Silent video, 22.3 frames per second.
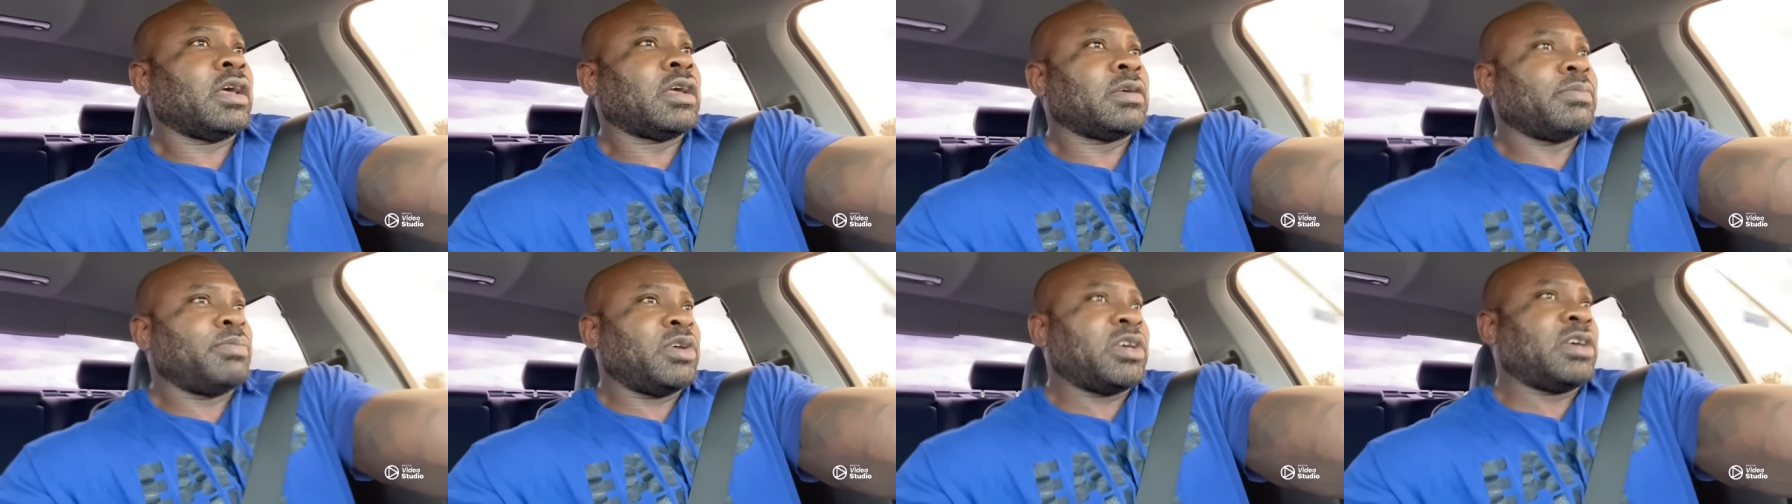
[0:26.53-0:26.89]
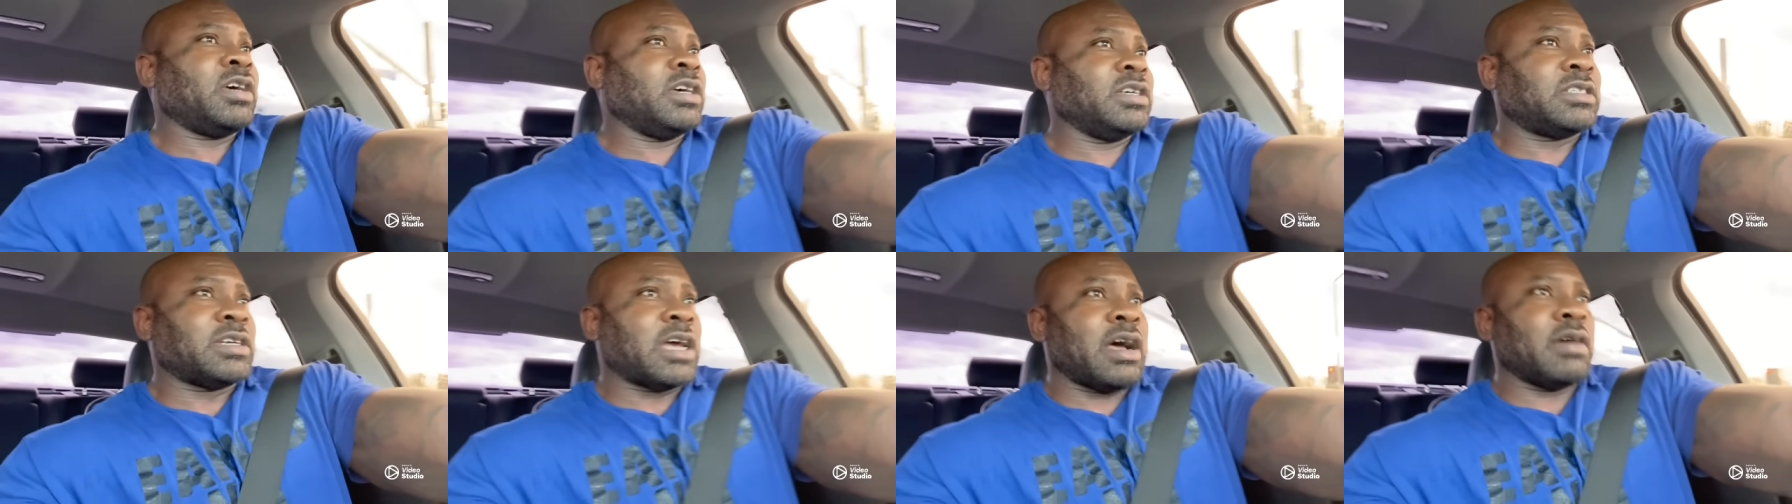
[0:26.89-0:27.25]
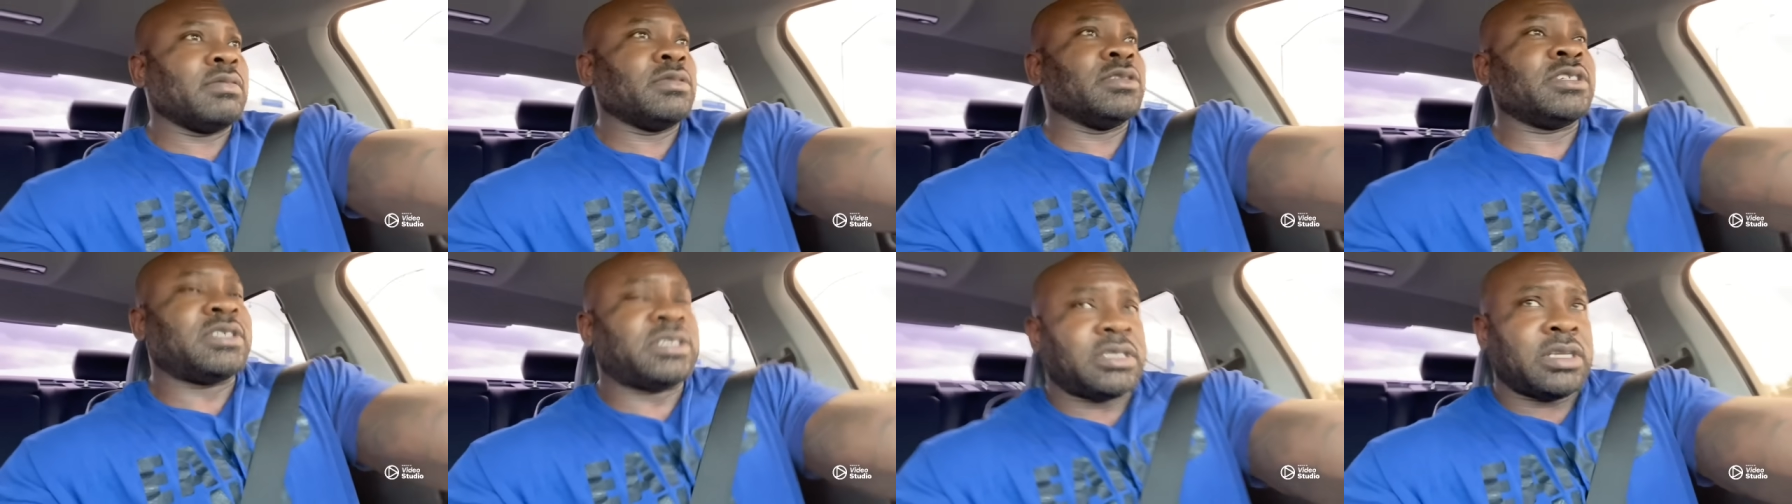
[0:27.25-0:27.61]
because I
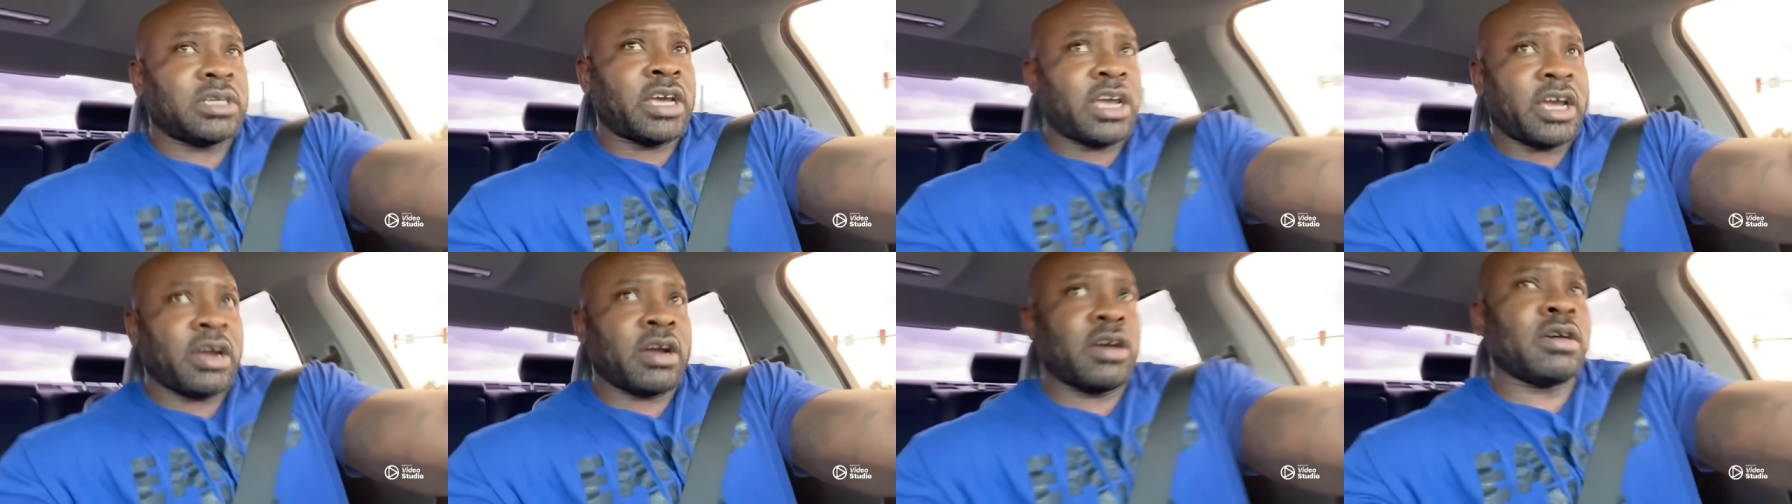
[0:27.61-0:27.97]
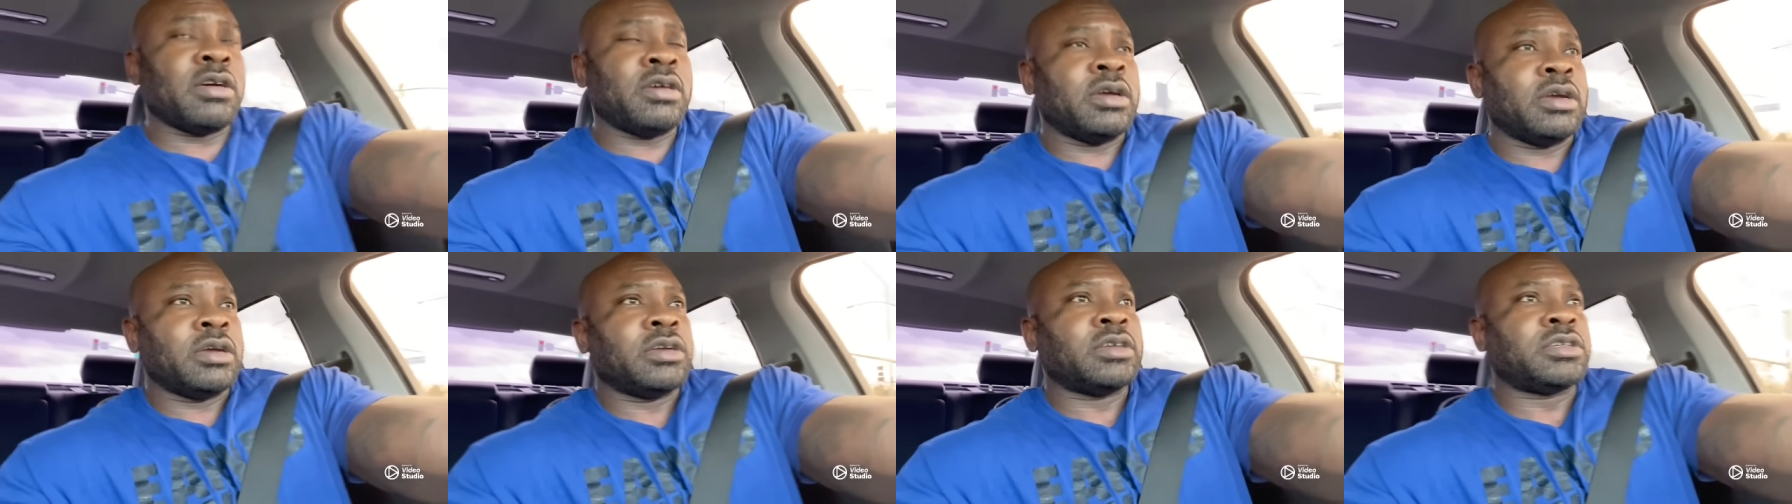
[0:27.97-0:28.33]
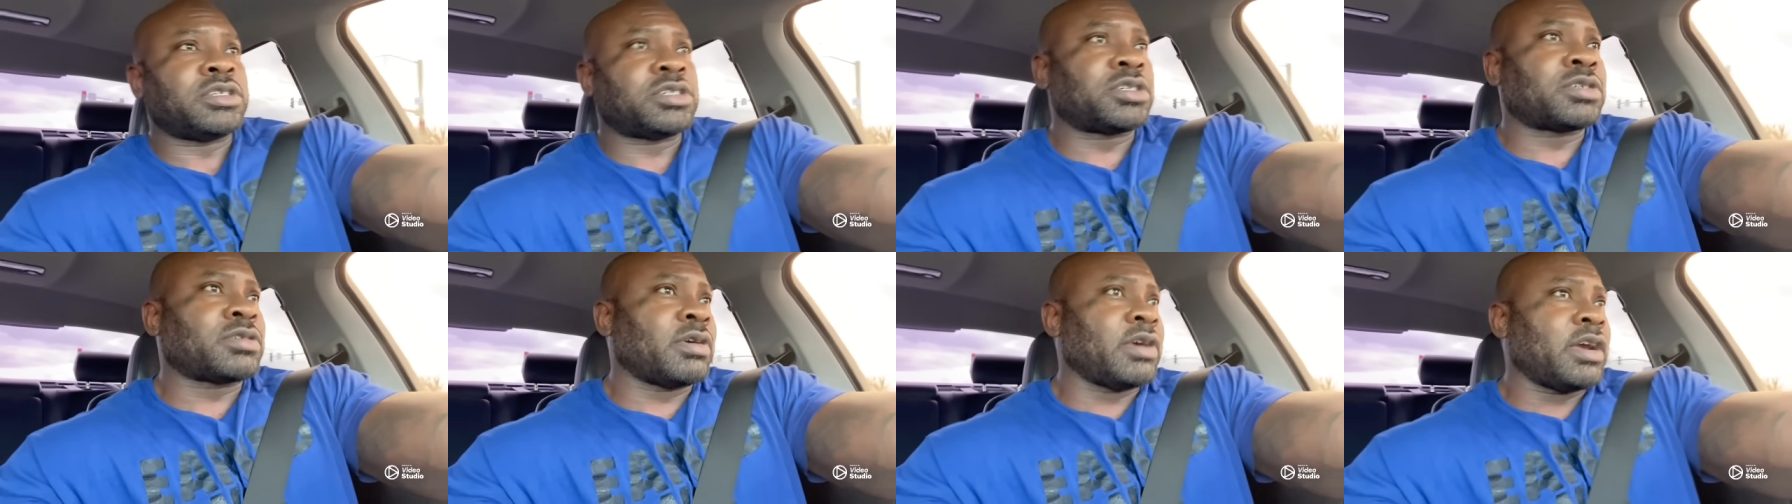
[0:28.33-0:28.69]
was there
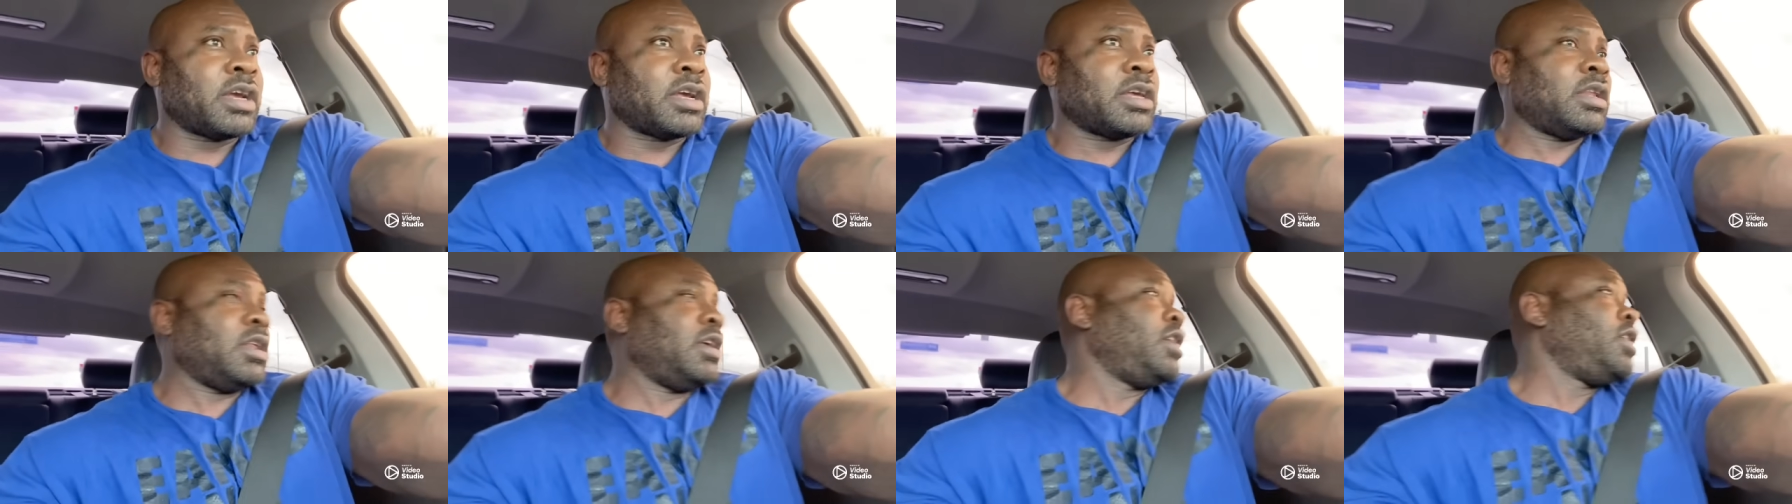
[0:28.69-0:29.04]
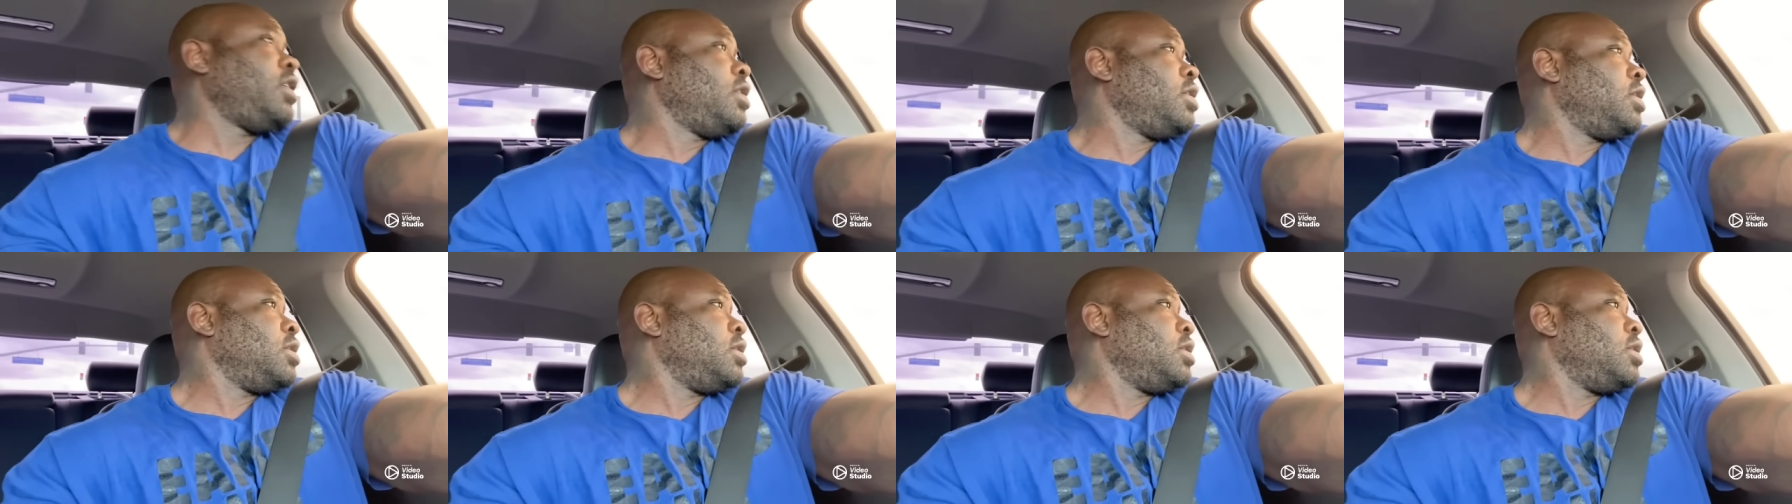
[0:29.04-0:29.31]
strictly